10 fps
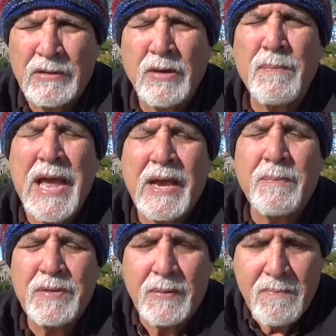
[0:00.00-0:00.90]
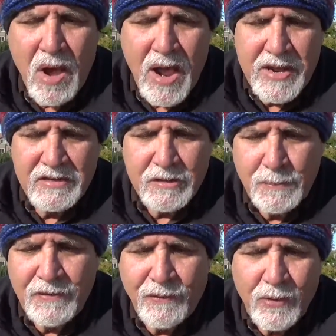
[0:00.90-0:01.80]
make up their minds
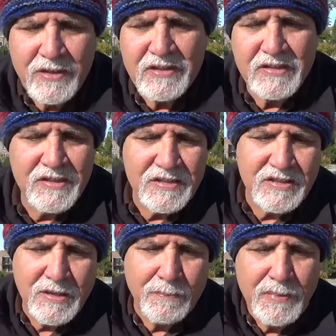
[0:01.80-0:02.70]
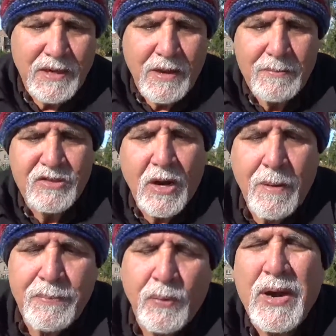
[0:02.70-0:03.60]
before this system becomes
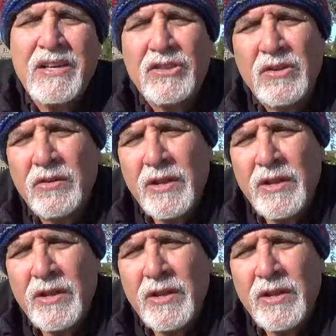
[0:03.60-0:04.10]
operational.